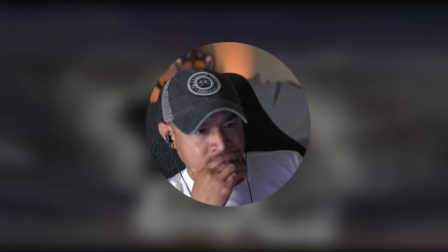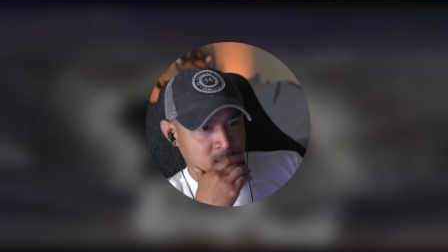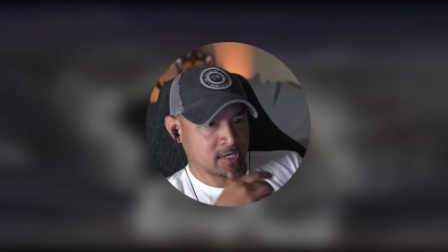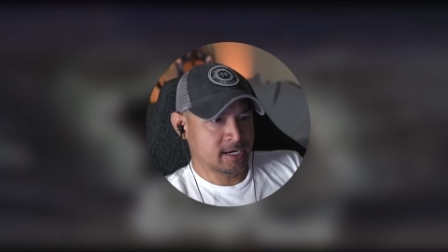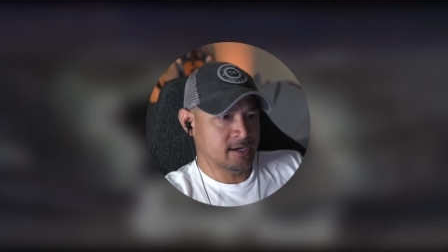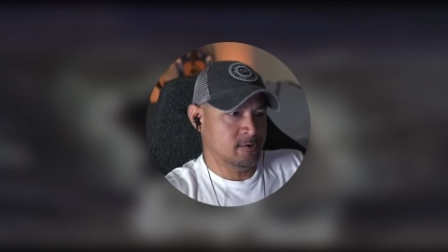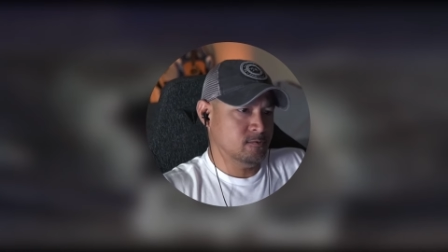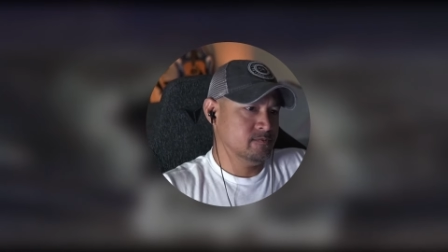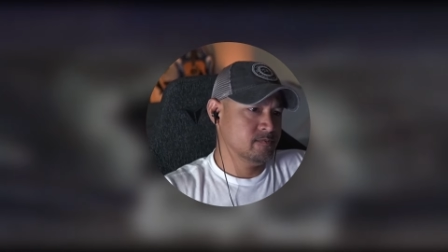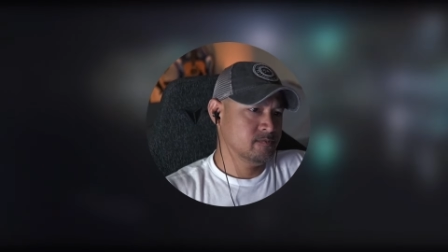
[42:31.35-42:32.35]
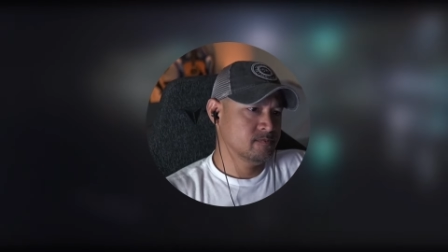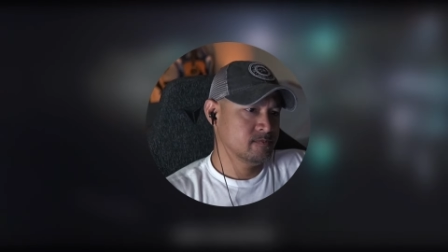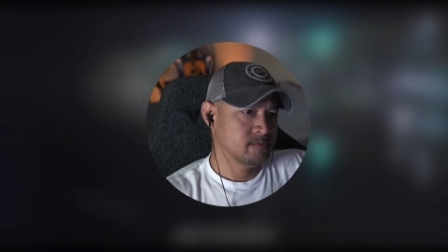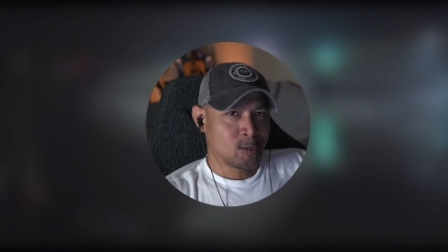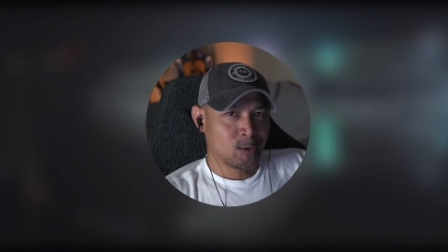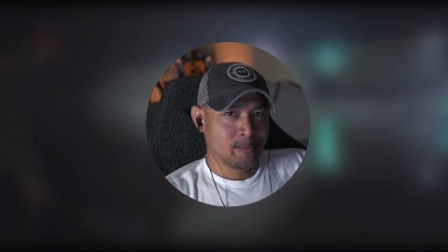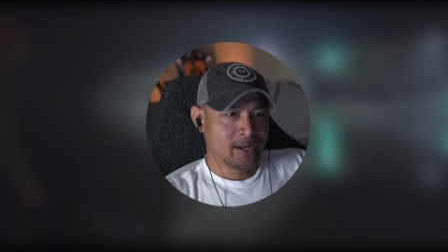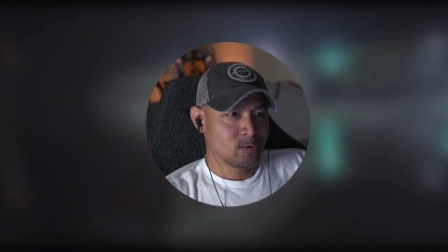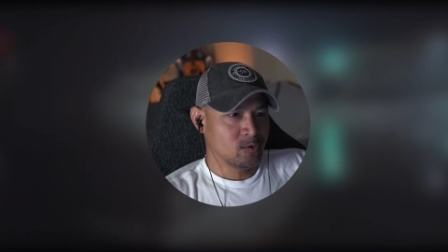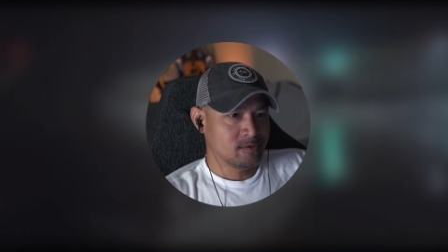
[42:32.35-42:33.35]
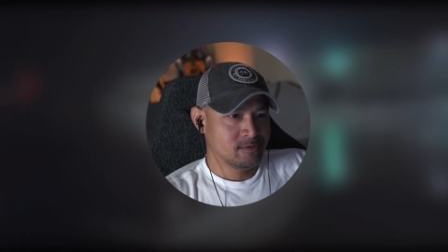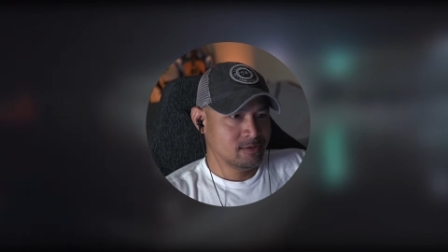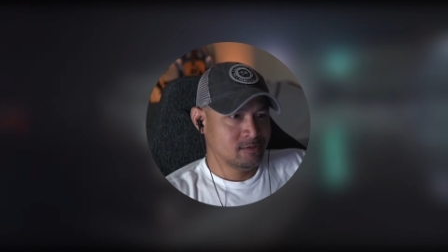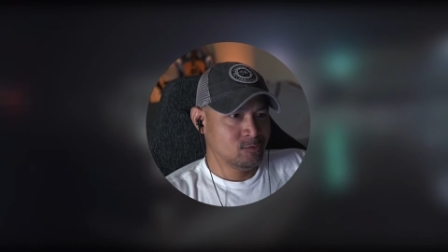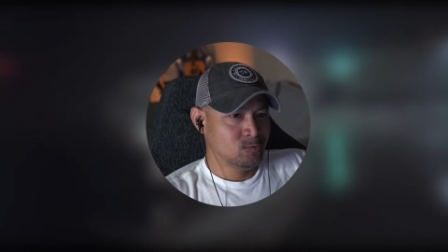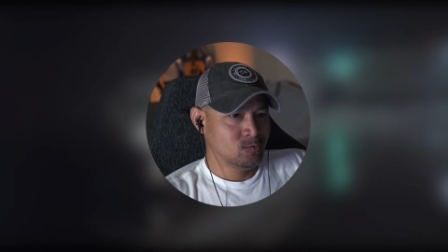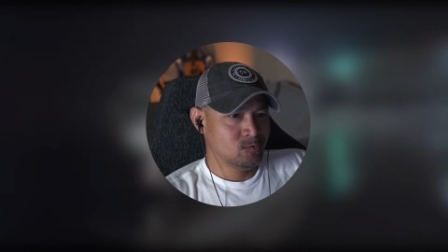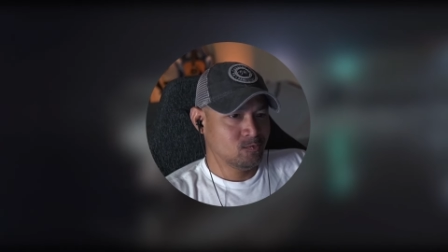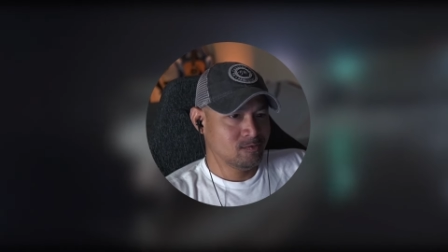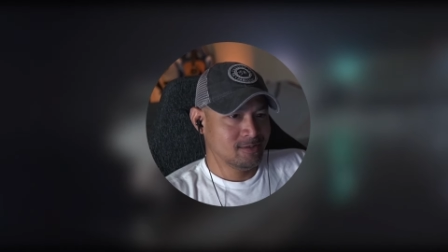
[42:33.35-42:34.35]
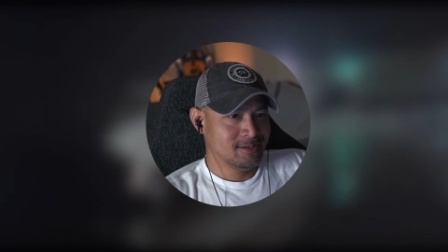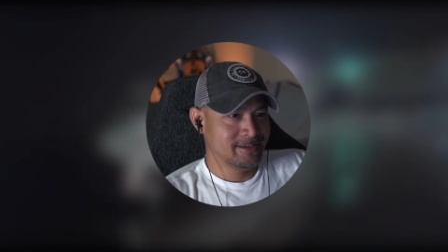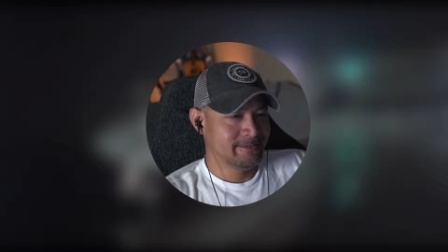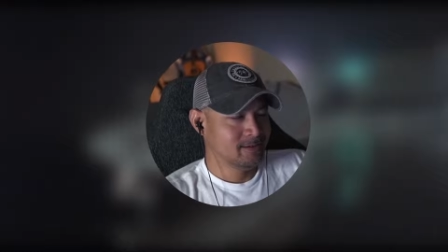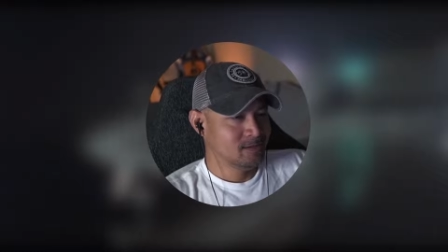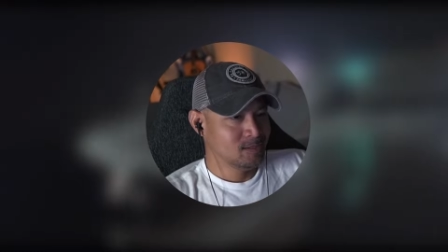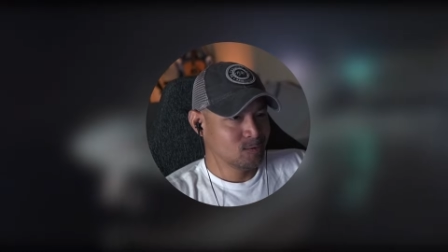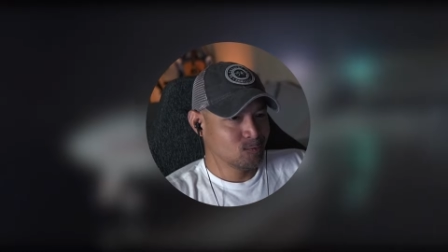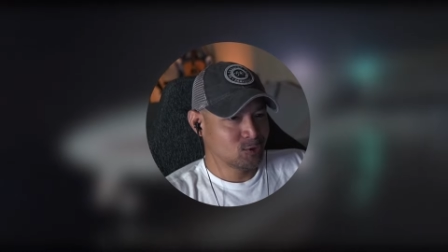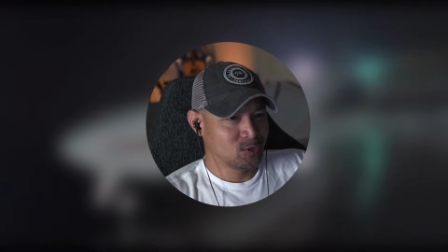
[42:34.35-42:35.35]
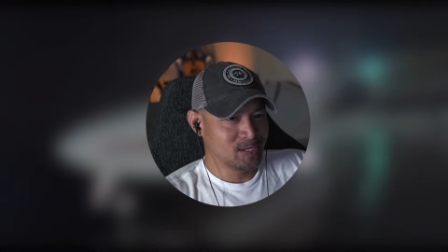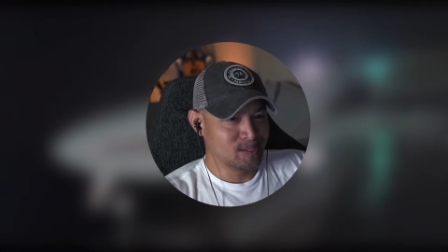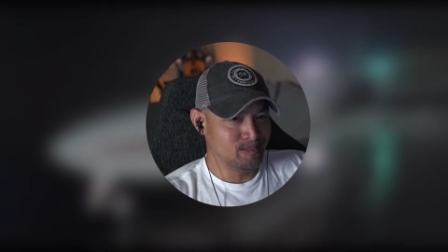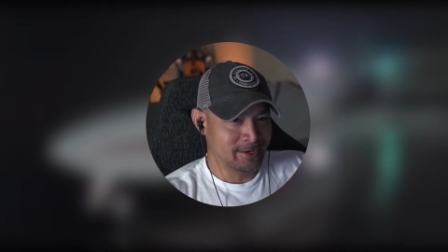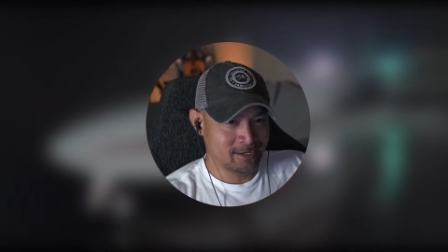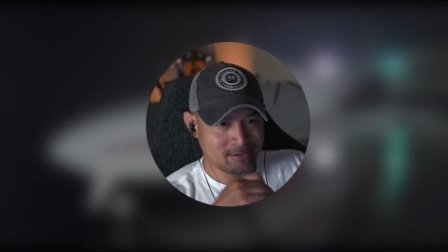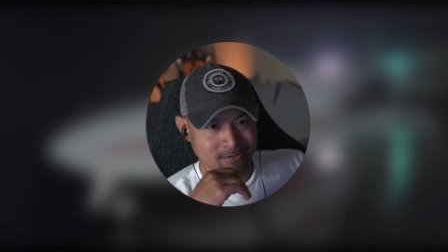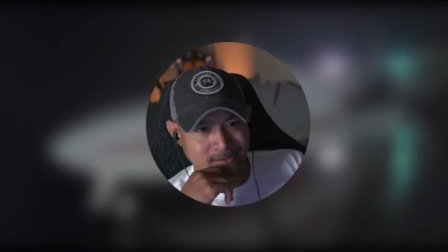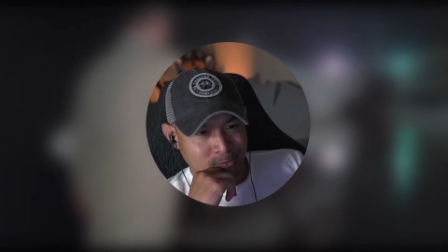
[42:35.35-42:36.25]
Wow. Carmichael, you look what you did, man.